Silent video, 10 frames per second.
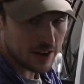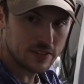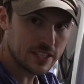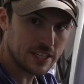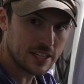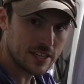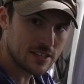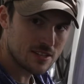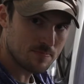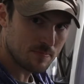Everything
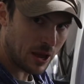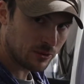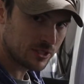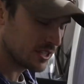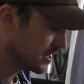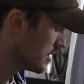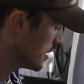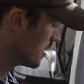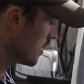is mounted.